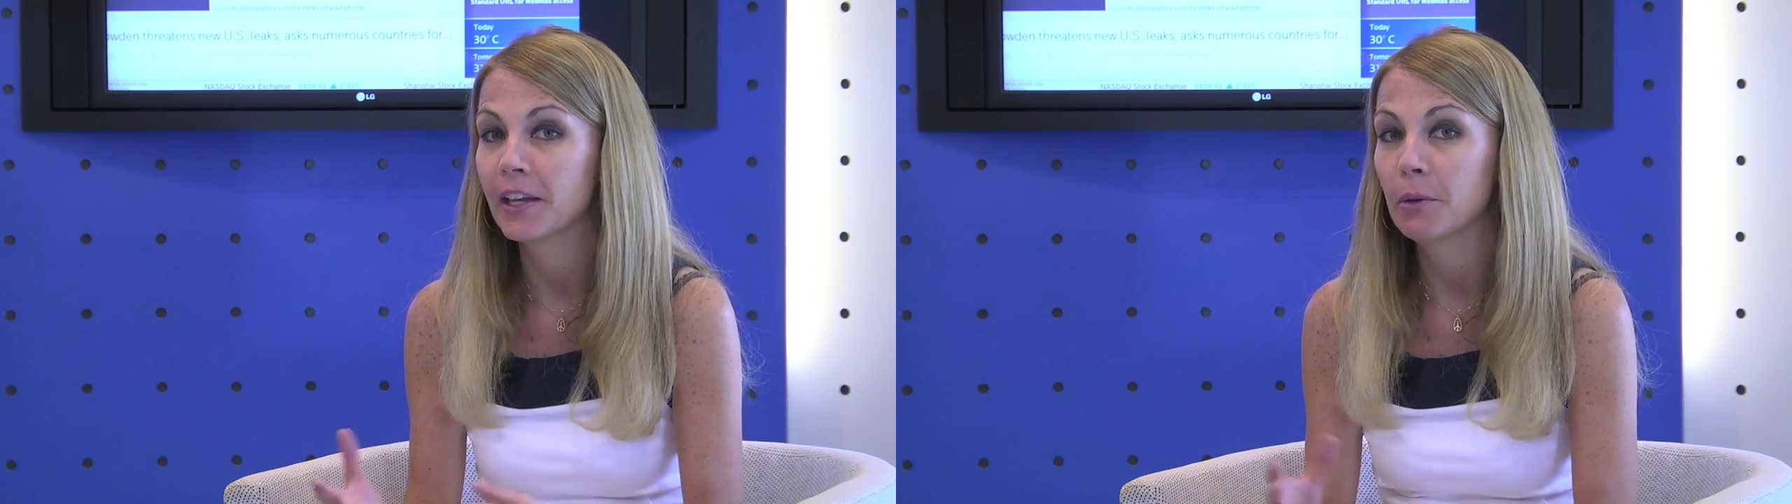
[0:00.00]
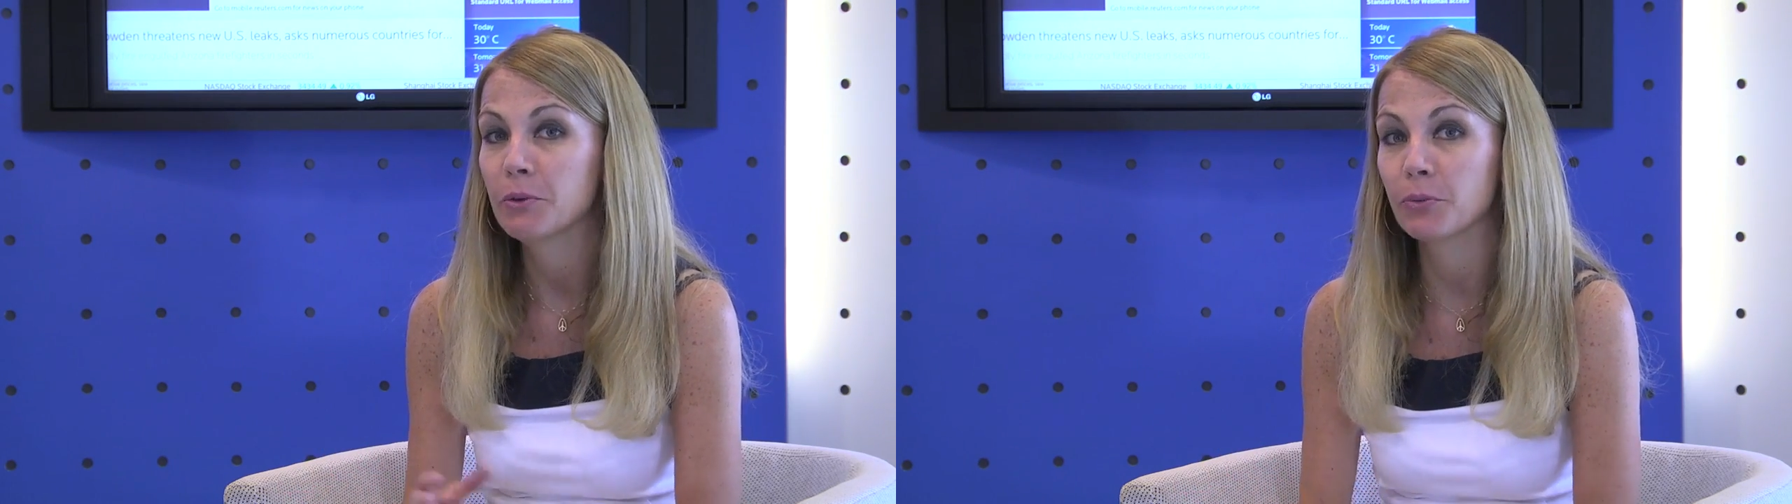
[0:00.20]

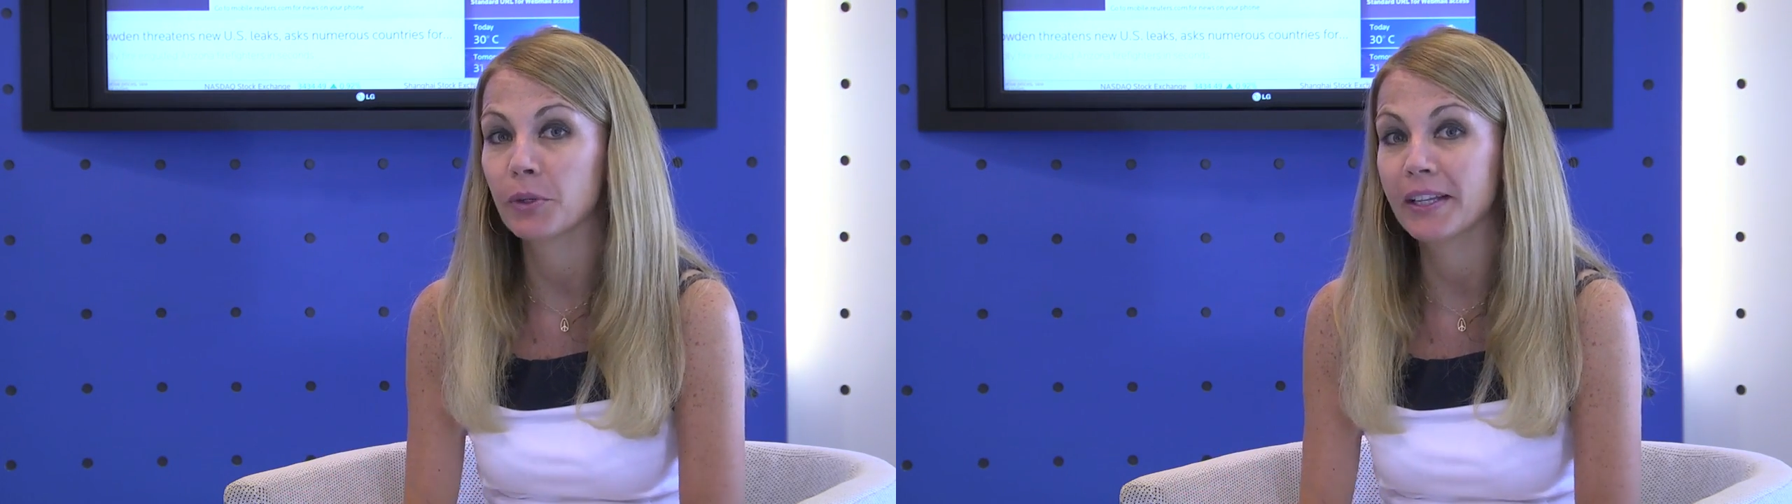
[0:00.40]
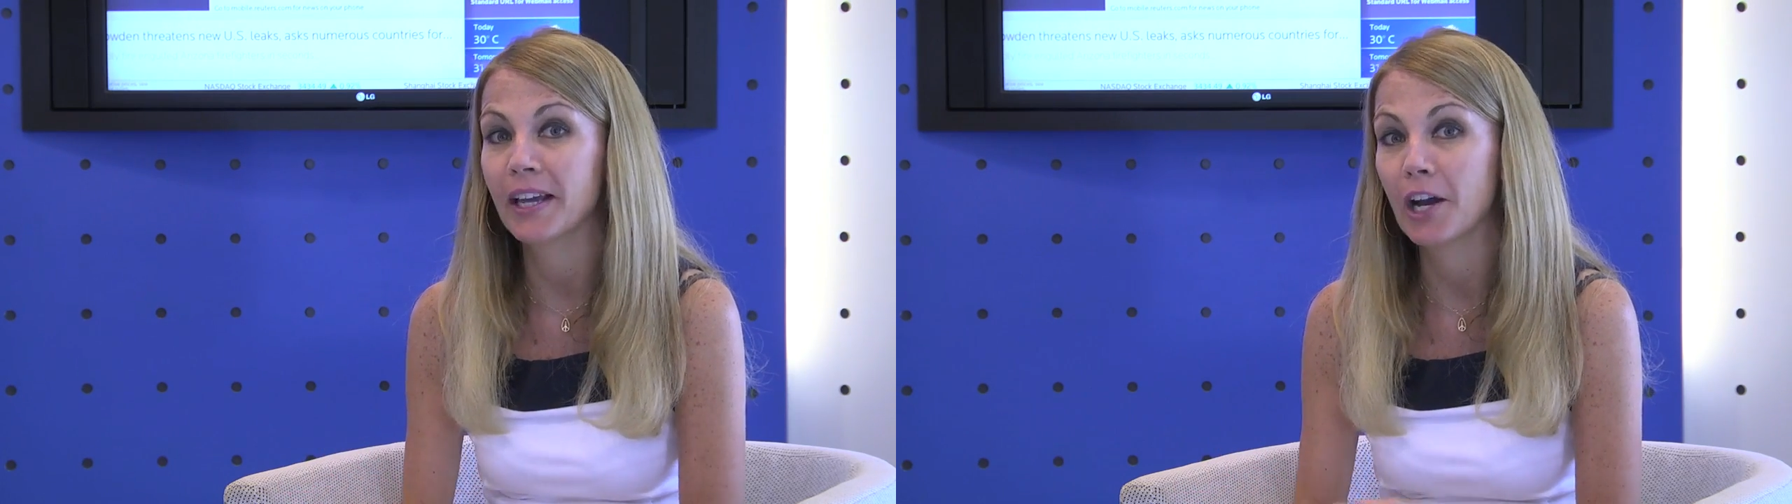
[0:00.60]
It was
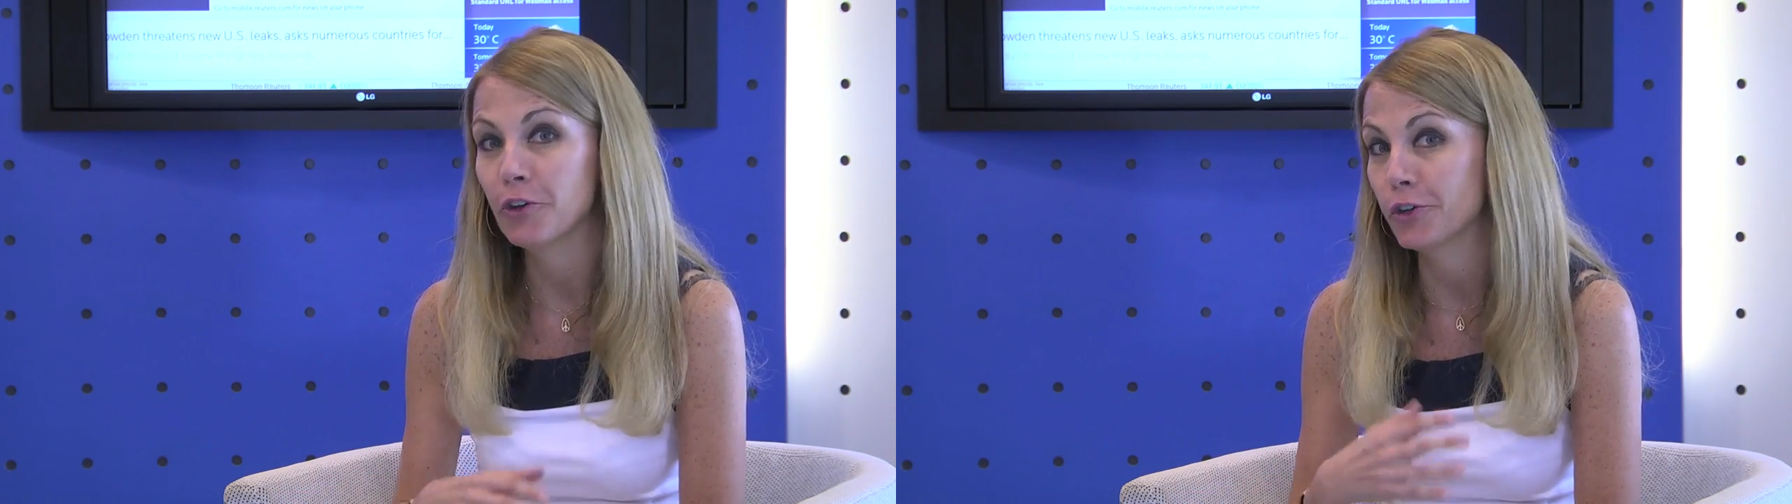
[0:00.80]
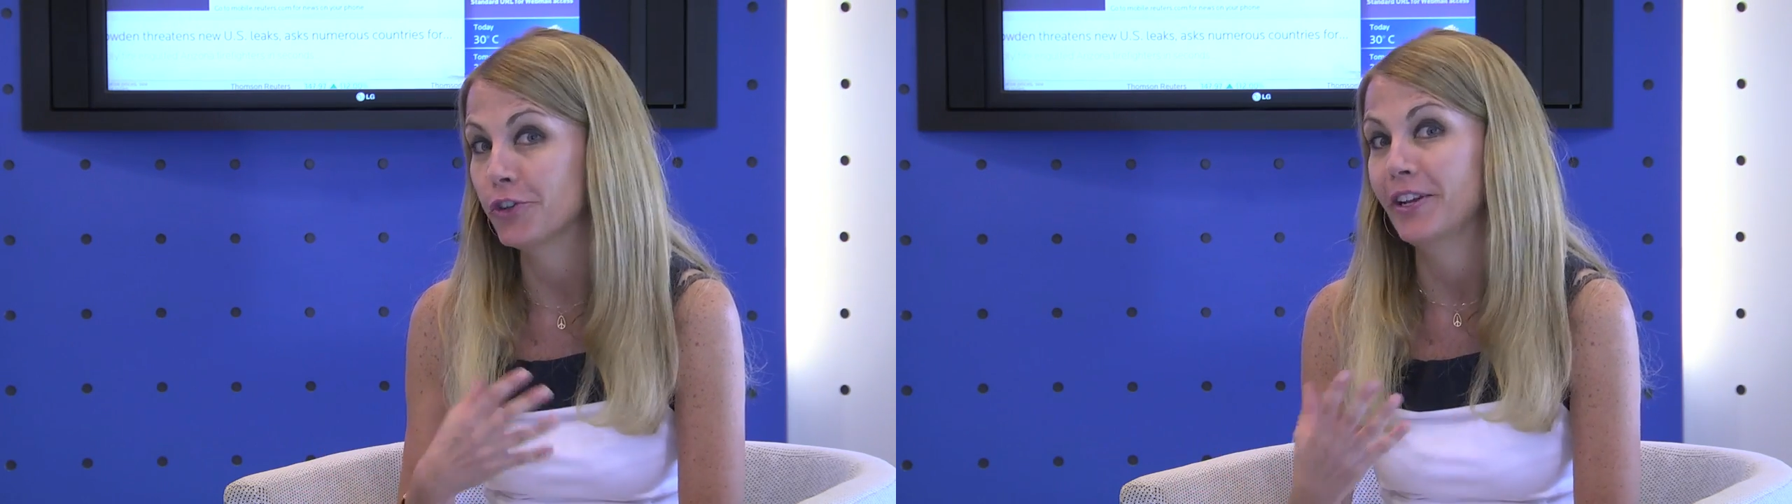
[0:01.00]
really
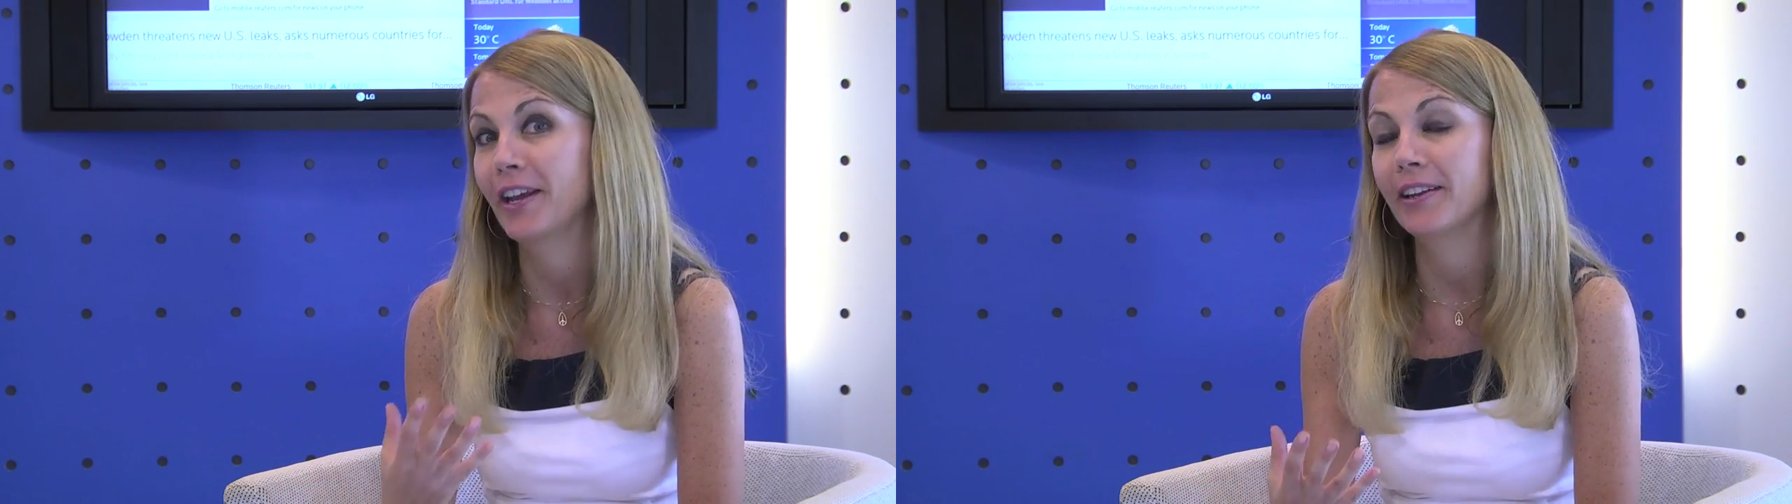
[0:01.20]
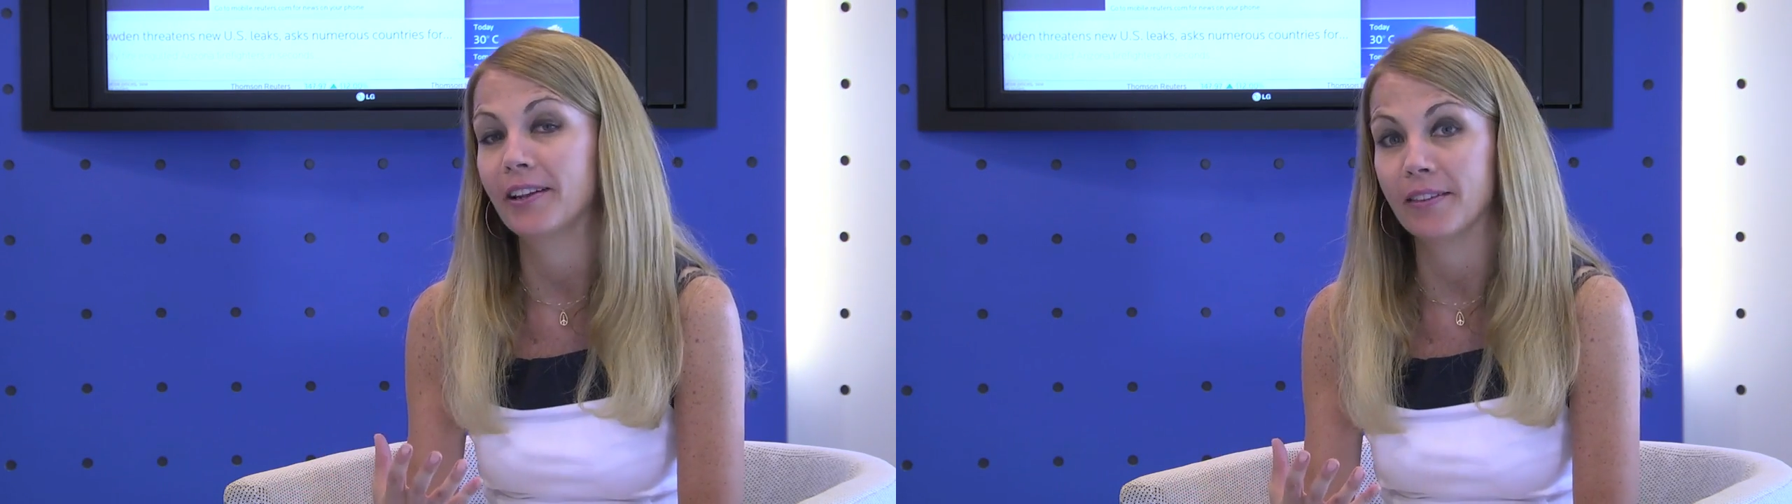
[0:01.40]

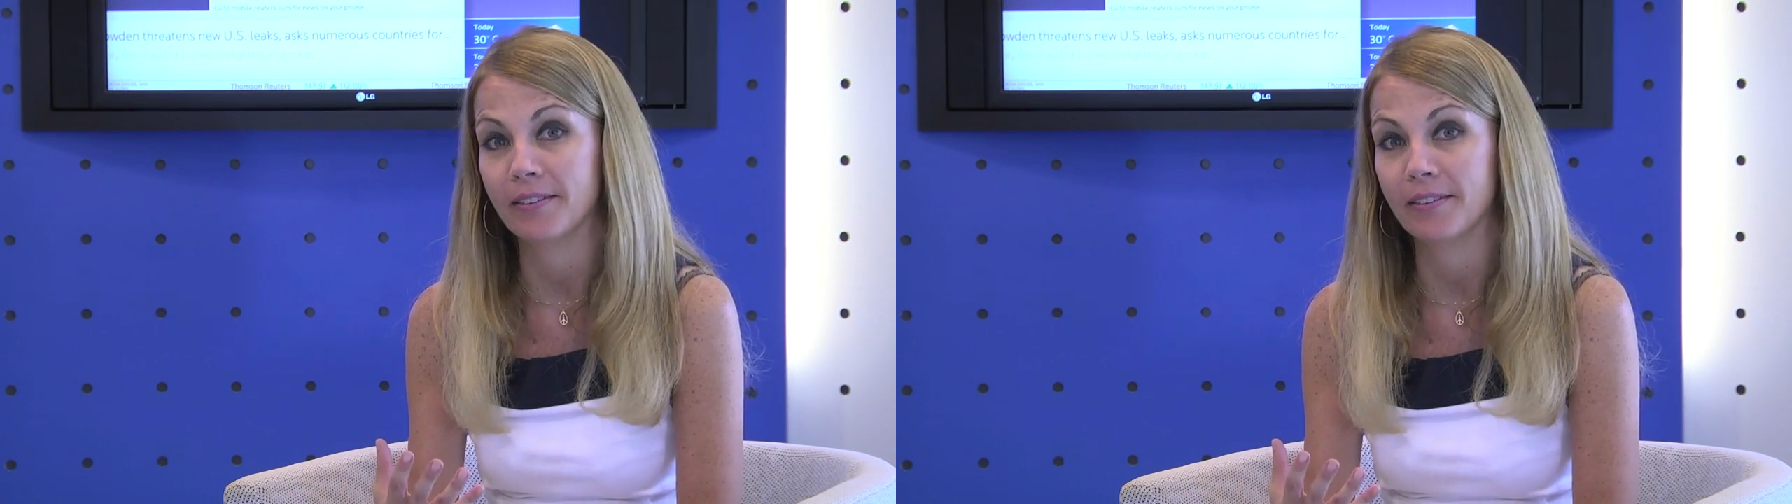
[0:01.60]
understanding